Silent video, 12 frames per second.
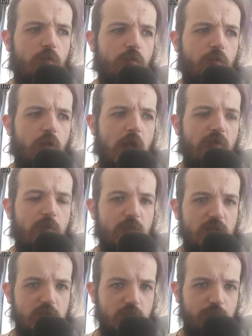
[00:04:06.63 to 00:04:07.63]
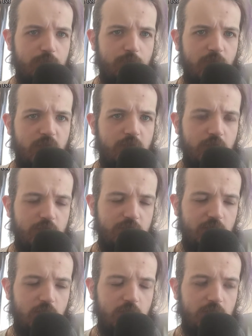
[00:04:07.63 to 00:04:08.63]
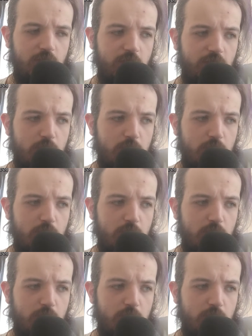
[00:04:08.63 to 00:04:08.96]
for Eremita for his solo stuff.